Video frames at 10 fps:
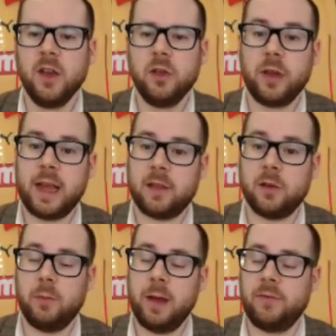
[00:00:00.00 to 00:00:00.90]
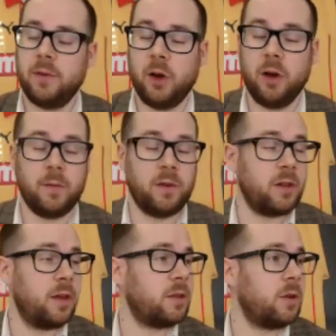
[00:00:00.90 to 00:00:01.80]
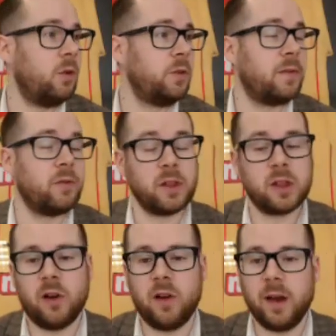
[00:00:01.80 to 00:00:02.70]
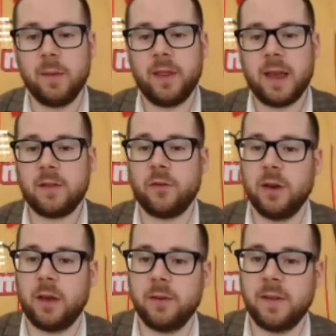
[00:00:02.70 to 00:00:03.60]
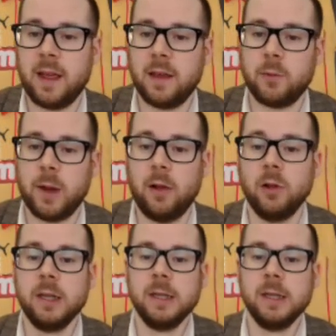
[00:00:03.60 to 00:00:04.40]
Newcastle away from home is a whole different story, but that's for another day as well.